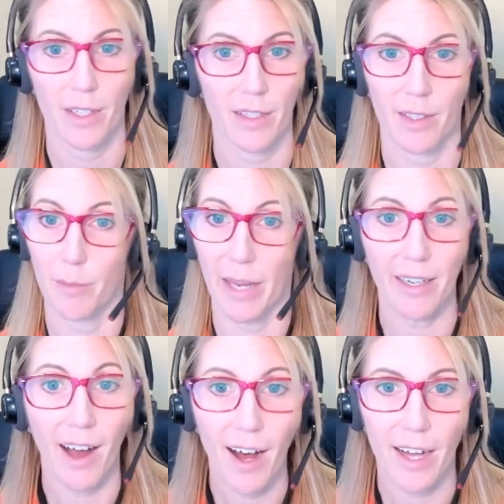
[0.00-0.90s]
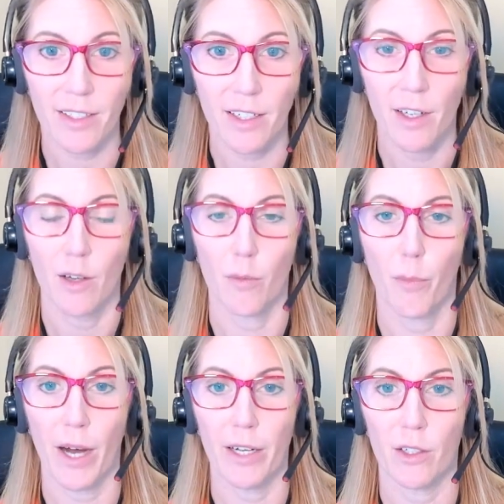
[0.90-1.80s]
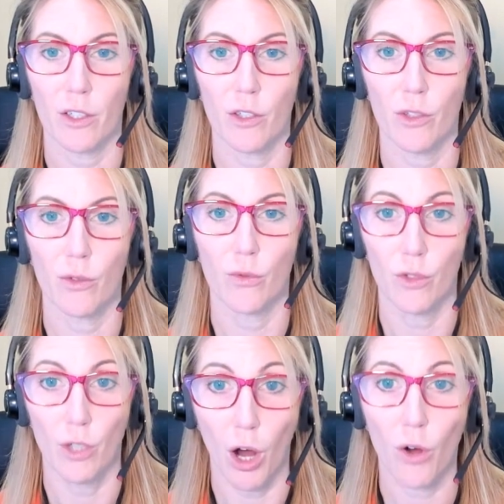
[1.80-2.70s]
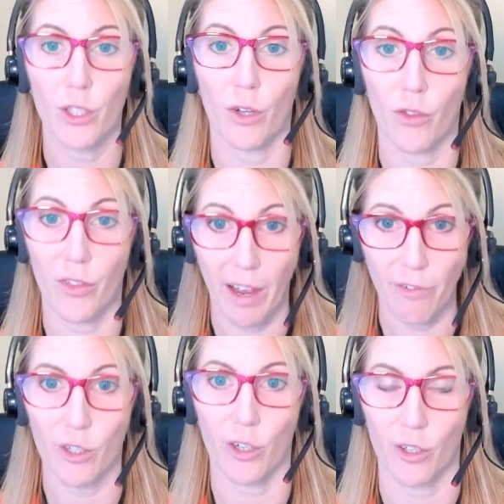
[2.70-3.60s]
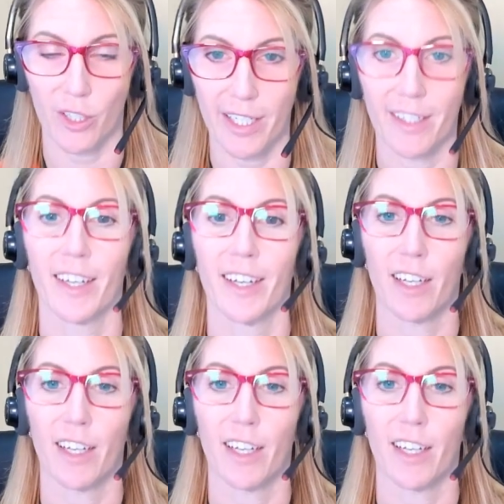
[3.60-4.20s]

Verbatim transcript: It, it, may not, but you know you'll never earn it